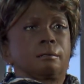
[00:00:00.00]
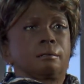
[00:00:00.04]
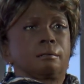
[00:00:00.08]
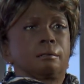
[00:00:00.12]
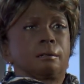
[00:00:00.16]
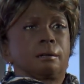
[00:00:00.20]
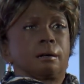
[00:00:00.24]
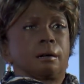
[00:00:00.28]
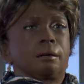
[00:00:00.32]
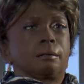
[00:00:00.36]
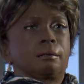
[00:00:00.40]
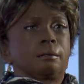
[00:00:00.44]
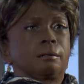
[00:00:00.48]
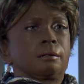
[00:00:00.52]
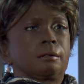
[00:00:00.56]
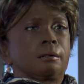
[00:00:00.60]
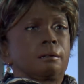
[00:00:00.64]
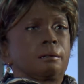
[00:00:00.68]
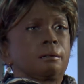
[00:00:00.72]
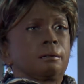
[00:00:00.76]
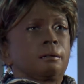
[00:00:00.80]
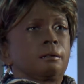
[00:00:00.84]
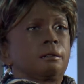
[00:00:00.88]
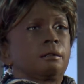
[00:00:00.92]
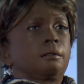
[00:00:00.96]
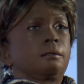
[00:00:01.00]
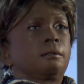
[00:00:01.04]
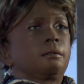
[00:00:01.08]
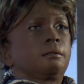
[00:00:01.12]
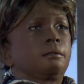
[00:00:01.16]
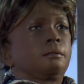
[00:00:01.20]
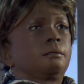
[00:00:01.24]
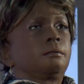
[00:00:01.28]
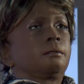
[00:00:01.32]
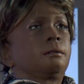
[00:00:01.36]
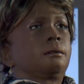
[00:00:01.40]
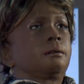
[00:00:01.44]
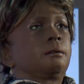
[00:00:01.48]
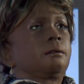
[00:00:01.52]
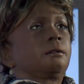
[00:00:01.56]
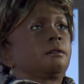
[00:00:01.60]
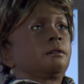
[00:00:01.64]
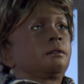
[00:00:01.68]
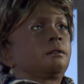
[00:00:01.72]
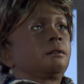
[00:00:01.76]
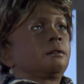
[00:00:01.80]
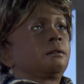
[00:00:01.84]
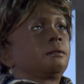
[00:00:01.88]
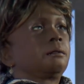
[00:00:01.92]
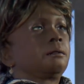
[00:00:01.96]
the old saying, I
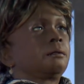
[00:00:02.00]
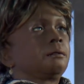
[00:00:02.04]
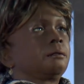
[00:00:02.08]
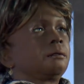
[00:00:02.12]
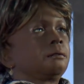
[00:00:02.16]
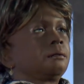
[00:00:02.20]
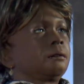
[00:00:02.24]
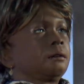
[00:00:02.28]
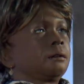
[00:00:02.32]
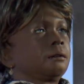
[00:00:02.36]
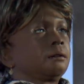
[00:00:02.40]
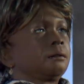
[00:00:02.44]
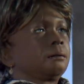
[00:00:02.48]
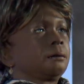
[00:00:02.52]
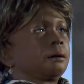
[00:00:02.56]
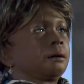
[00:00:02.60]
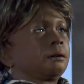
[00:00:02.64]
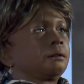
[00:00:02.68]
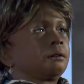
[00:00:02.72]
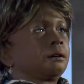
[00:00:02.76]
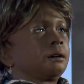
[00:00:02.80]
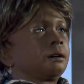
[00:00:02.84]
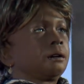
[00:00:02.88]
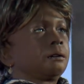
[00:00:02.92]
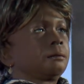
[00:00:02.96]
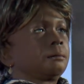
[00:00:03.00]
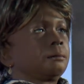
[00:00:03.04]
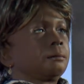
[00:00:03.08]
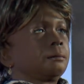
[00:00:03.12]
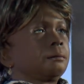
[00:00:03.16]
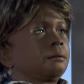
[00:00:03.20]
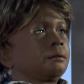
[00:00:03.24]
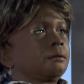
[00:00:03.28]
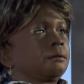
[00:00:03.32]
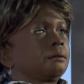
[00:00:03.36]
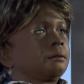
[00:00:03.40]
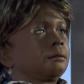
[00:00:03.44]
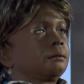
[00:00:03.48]
think, therefore I am.